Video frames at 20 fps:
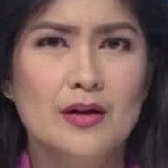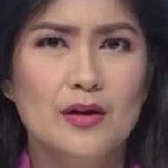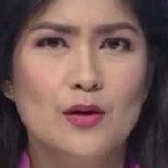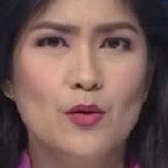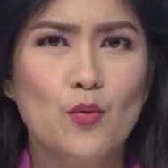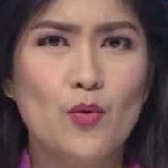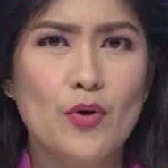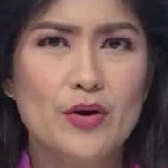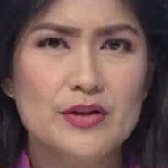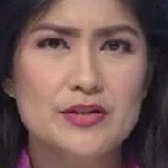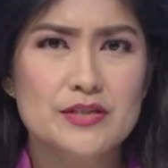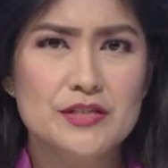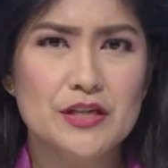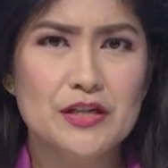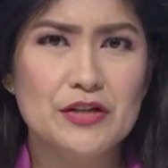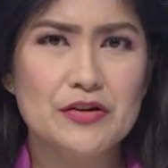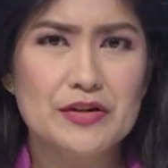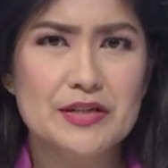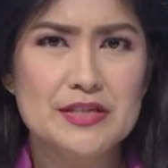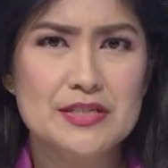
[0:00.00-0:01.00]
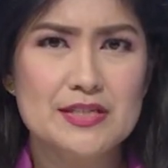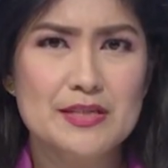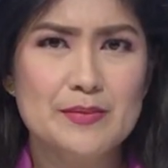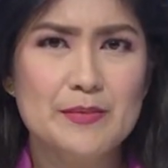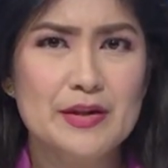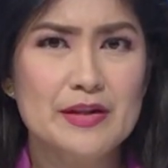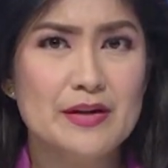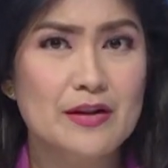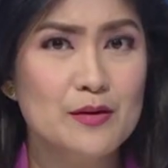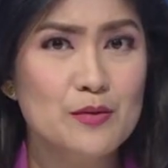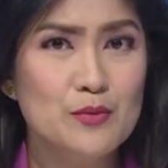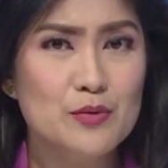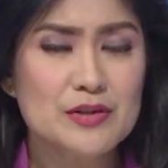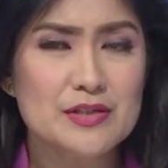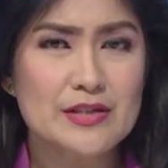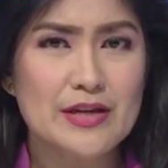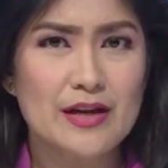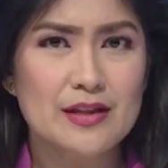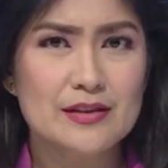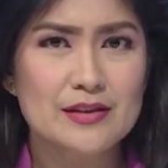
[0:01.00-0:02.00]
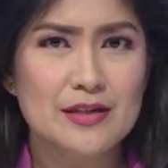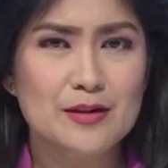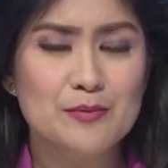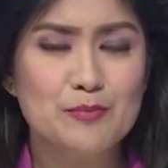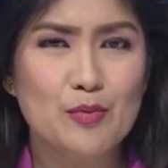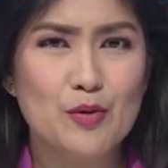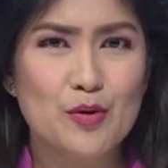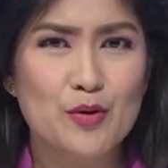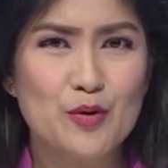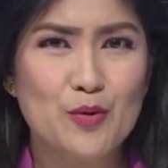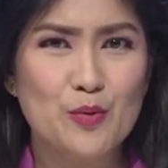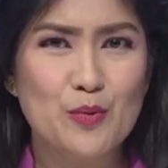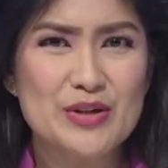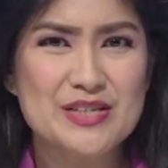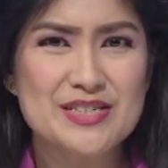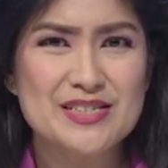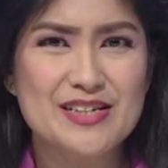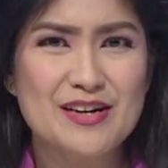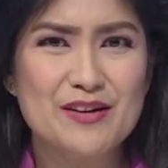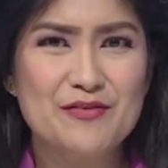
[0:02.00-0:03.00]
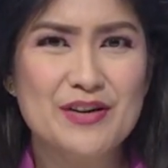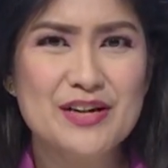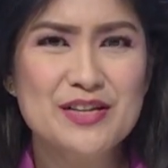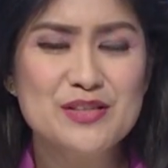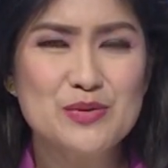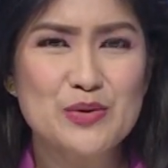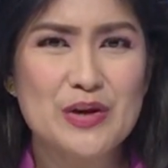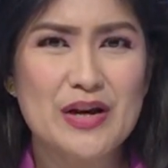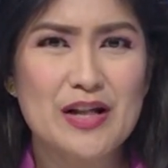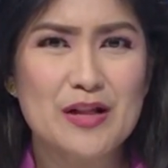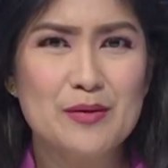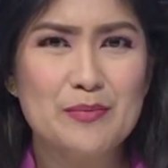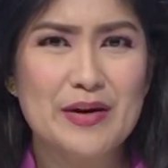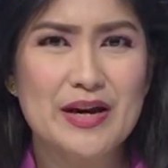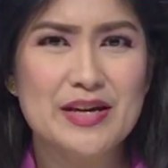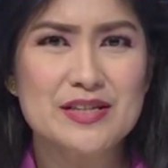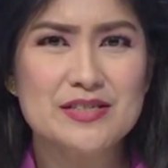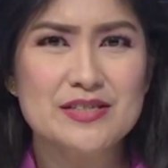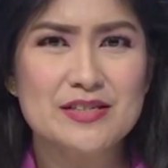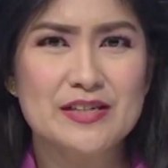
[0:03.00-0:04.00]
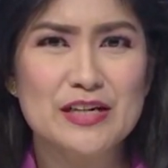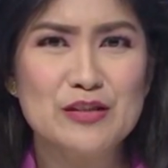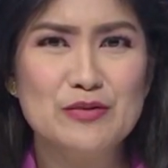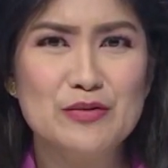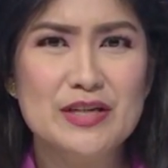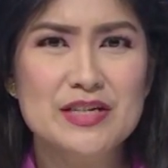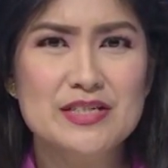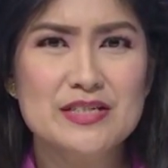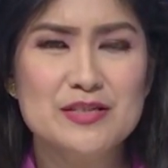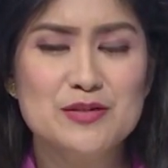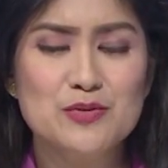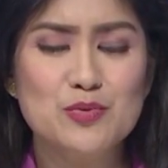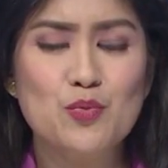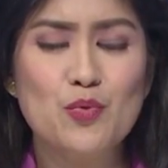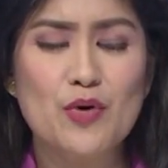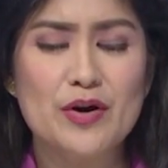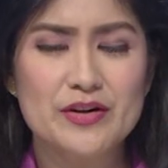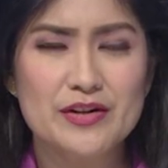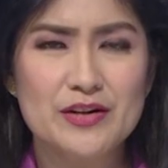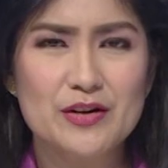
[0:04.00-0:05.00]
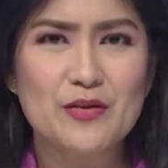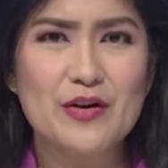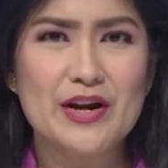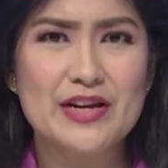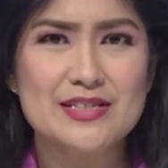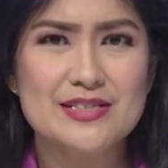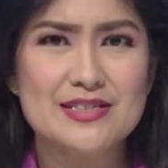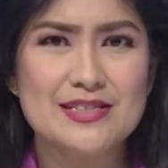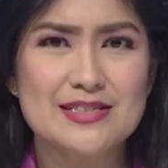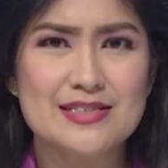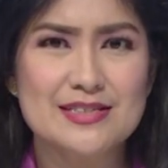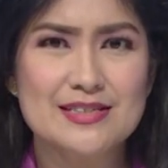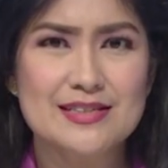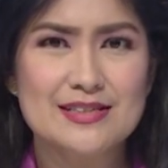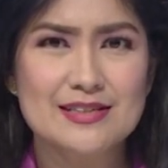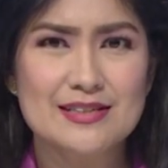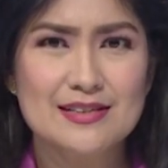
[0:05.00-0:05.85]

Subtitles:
A water security seminar was held in Bogor, West Java to help answer Indonesia's water crisis.